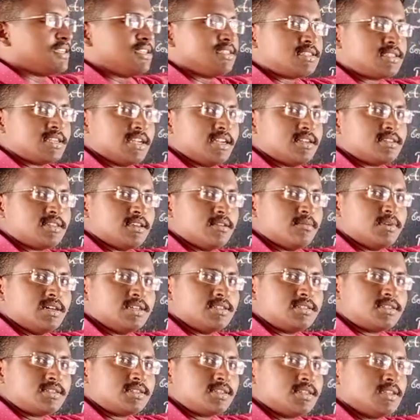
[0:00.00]
states
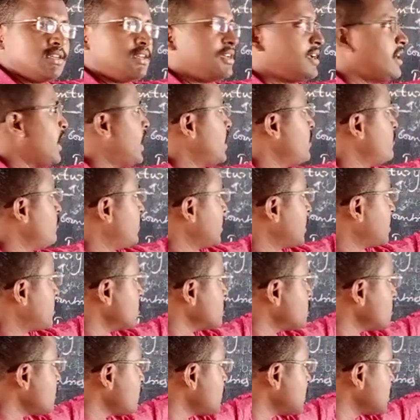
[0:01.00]
emerged, and
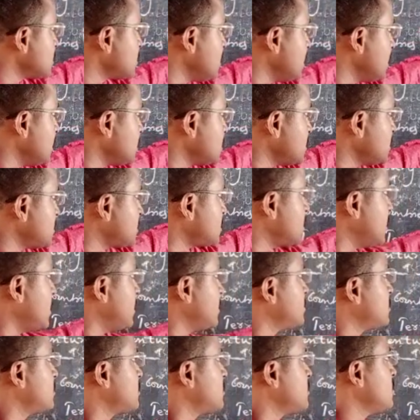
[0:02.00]
because of this nation
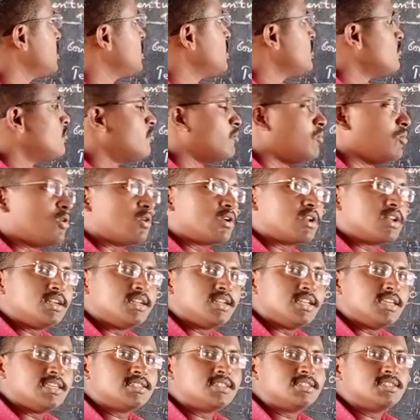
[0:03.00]
states, modern
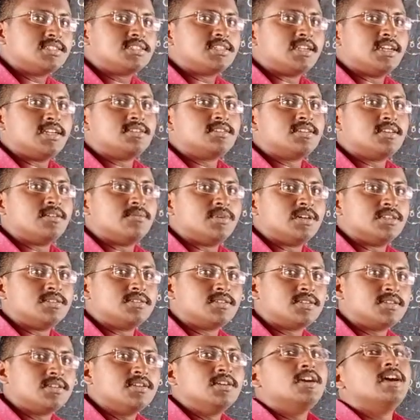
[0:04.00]
nation states
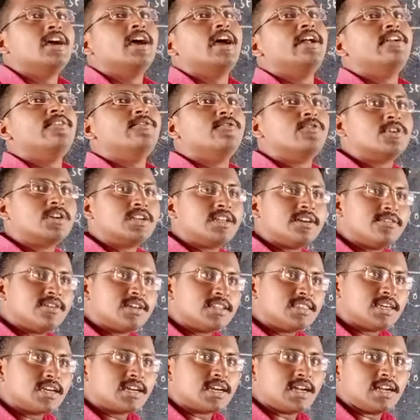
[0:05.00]
emerged, and
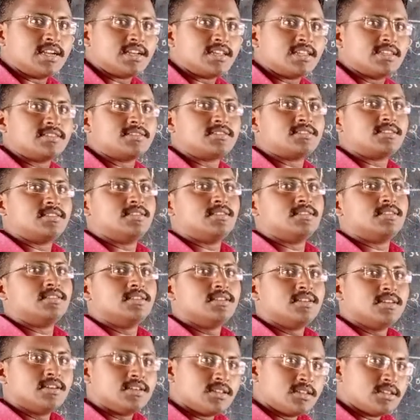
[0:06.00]
whatever the countries
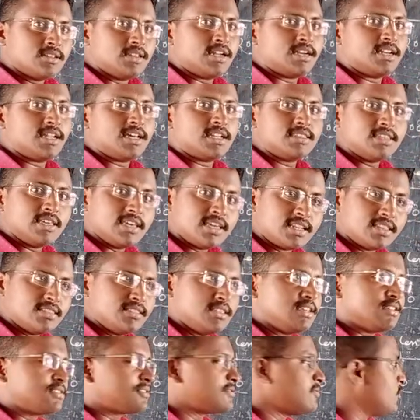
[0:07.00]
that are there in
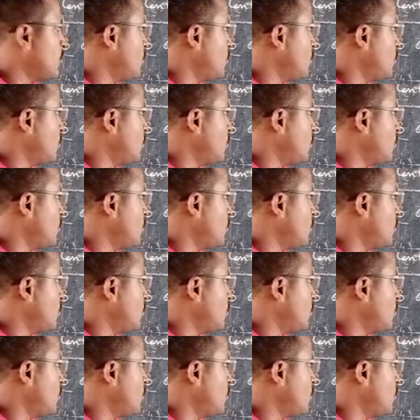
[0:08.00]
this